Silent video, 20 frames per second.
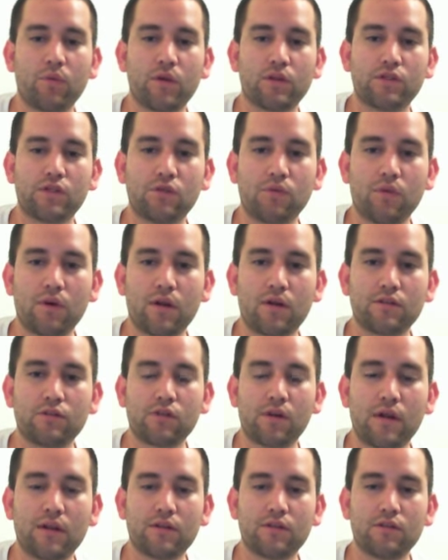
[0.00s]
what you want
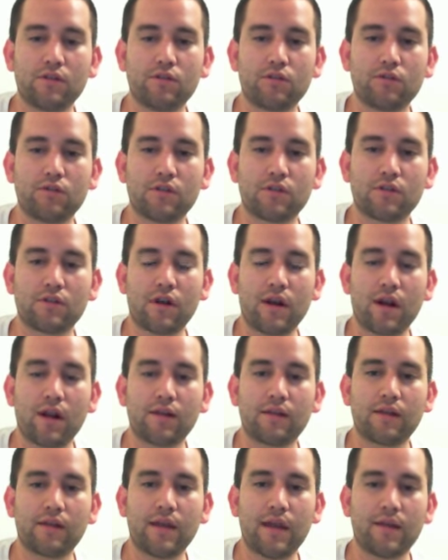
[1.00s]
to try to do to start
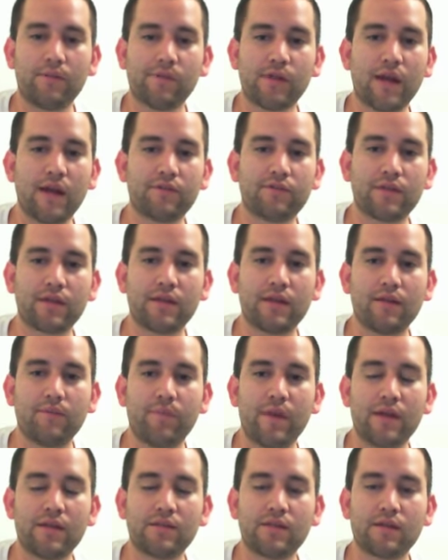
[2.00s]
out the game, you have to get a
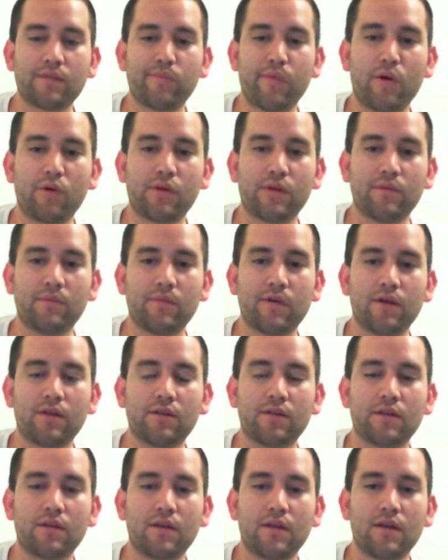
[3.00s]
basic
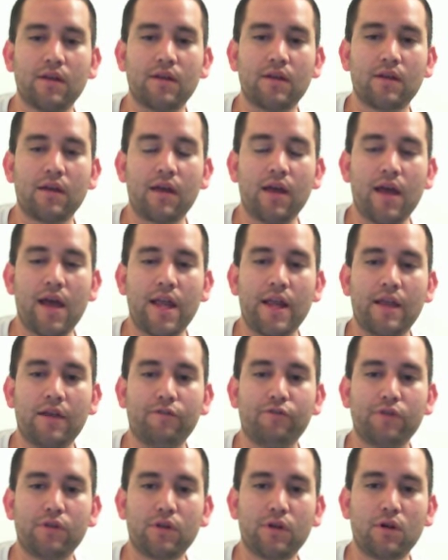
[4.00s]
Pokemon. And
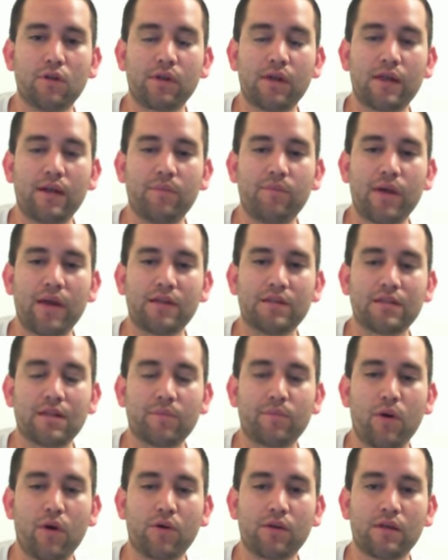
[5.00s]
if you don't get a
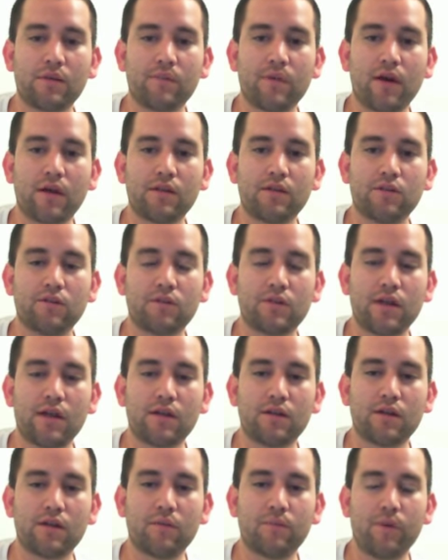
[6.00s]
basic Pokemon, you
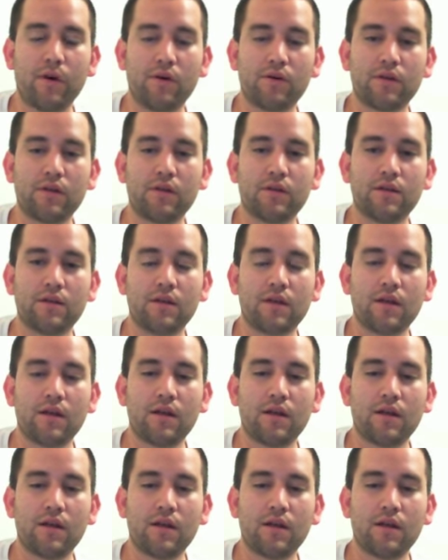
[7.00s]
tell your opponent.